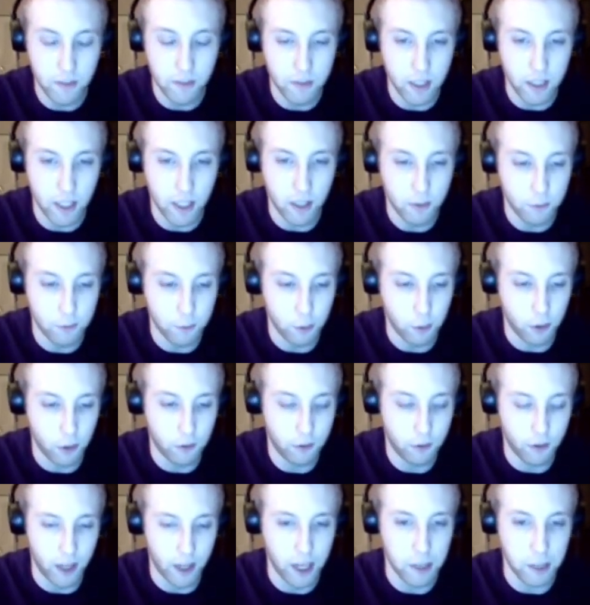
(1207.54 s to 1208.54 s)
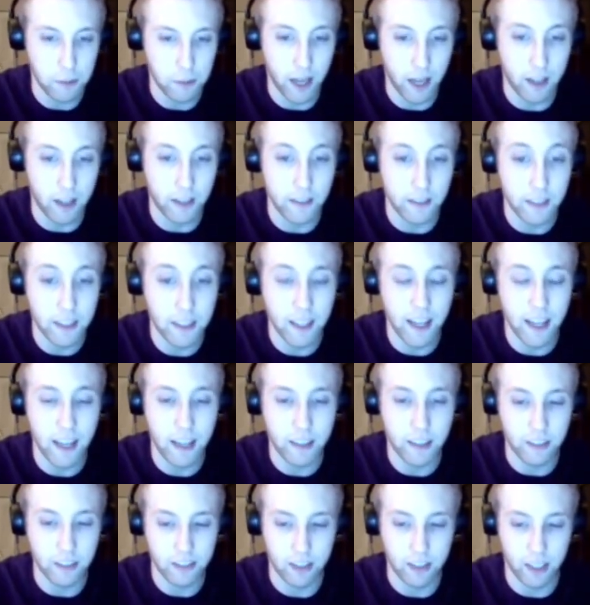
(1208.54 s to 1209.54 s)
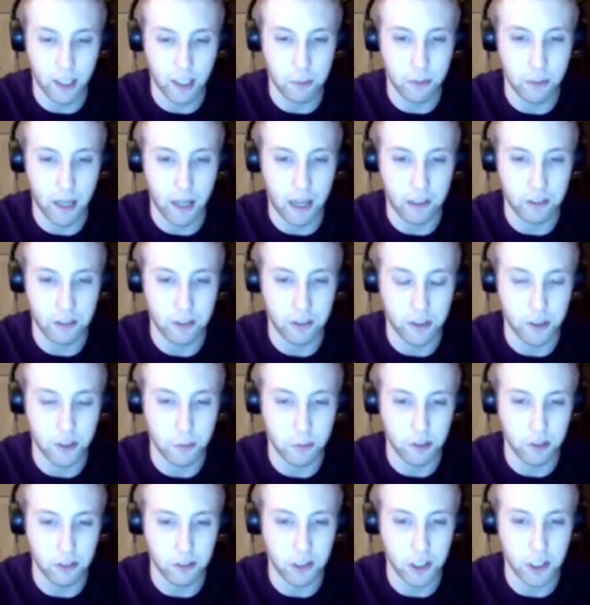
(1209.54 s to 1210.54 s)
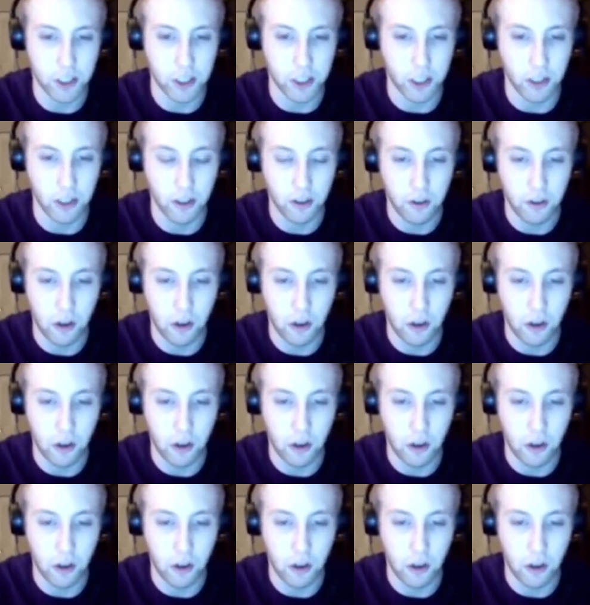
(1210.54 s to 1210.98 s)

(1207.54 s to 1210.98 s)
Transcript: the F4 Phantom, and I did add a second passenger position.